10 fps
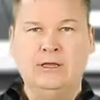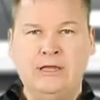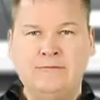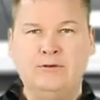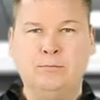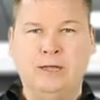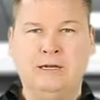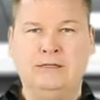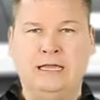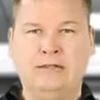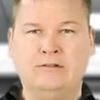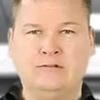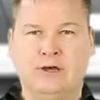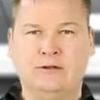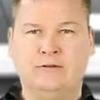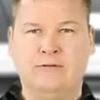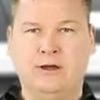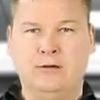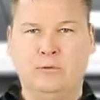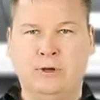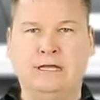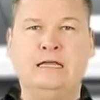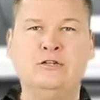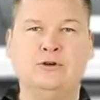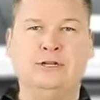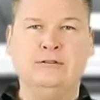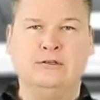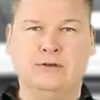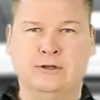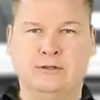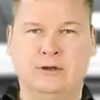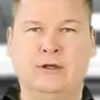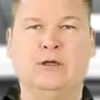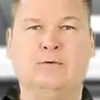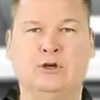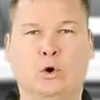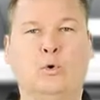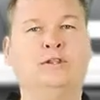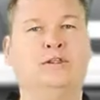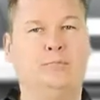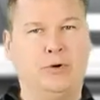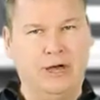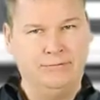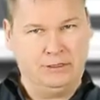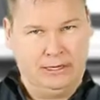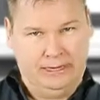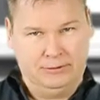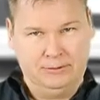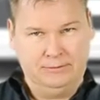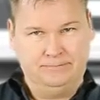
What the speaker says: If you build it inside the firewall in your data center, we call it a private cloud.